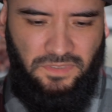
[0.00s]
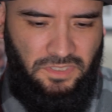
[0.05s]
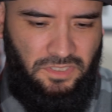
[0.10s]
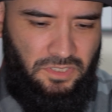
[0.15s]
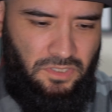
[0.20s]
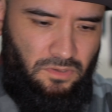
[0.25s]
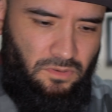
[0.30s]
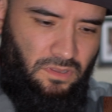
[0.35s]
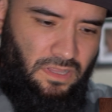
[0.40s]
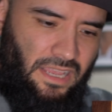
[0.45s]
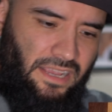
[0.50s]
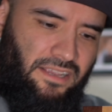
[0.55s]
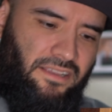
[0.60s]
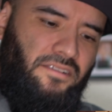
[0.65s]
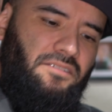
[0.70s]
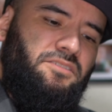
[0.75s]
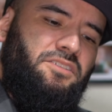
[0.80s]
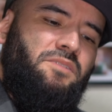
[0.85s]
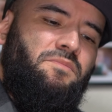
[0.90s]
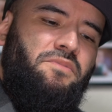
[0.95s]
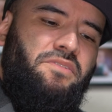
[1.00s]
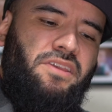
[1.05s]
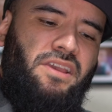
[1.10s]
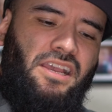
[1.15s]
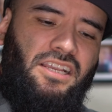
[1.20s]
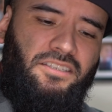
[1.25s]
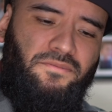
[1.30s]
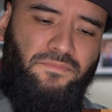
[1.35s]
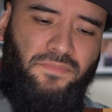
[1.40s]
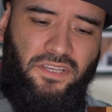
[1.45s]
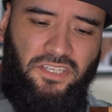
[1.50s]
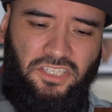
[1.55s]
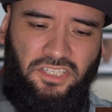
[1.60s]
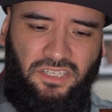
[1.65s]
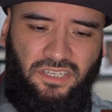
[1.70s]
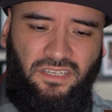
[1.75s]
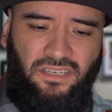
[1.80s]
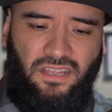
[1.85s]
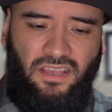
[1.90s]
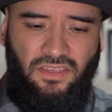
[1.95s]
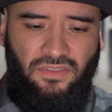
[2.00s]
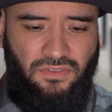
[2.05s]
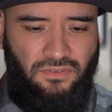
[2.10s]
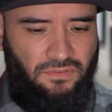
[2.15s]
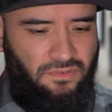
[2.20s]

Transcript: So like some of you guys mentioned, there